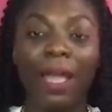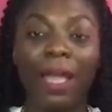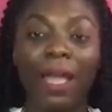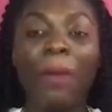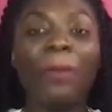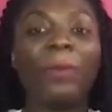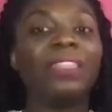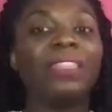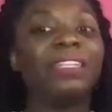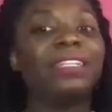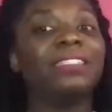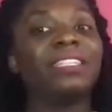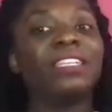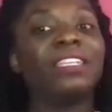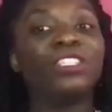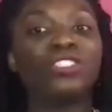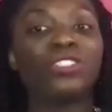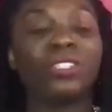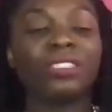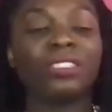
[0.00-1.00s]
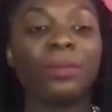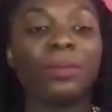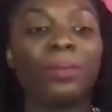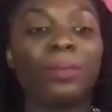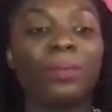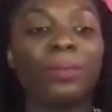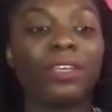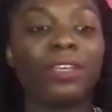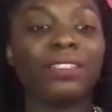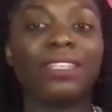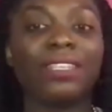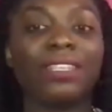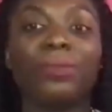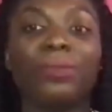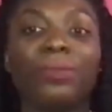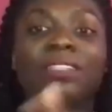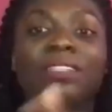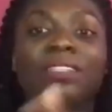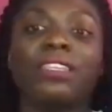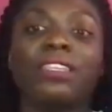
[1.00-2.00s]
But then it's interesting because then we
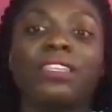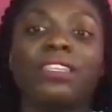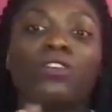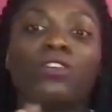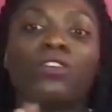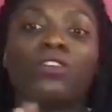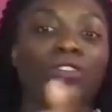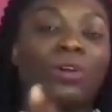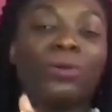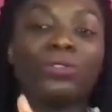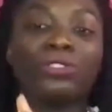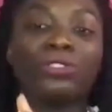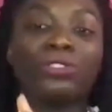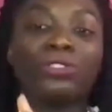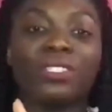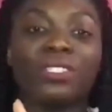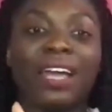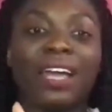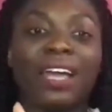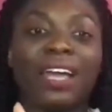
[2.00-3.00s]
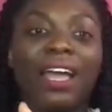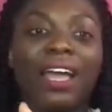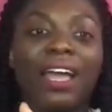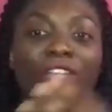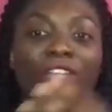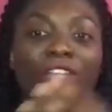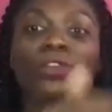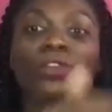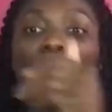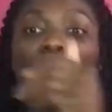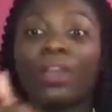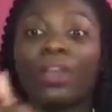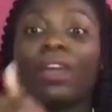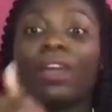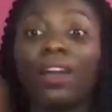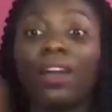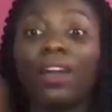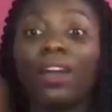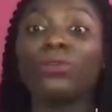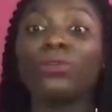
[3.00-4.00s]
can see cross cultures that you can look at a
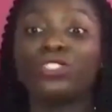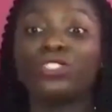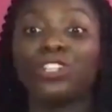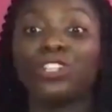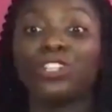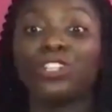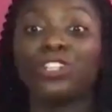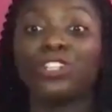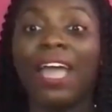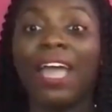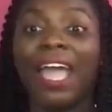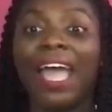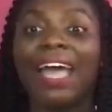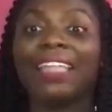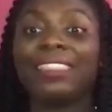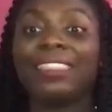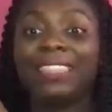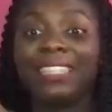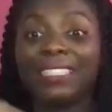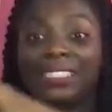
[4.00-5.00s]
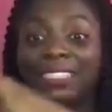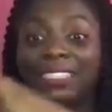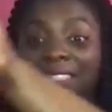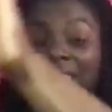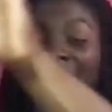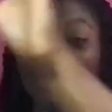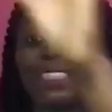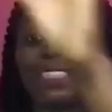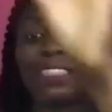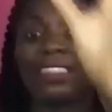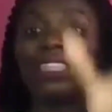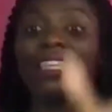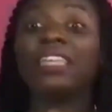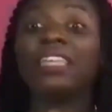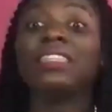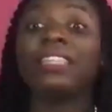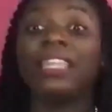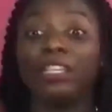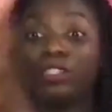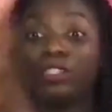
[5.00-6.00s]
culture and this thing
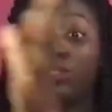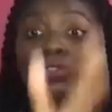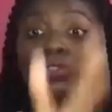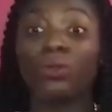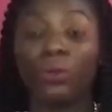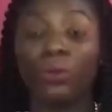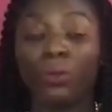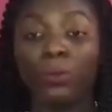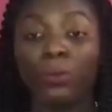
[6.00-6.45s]
they do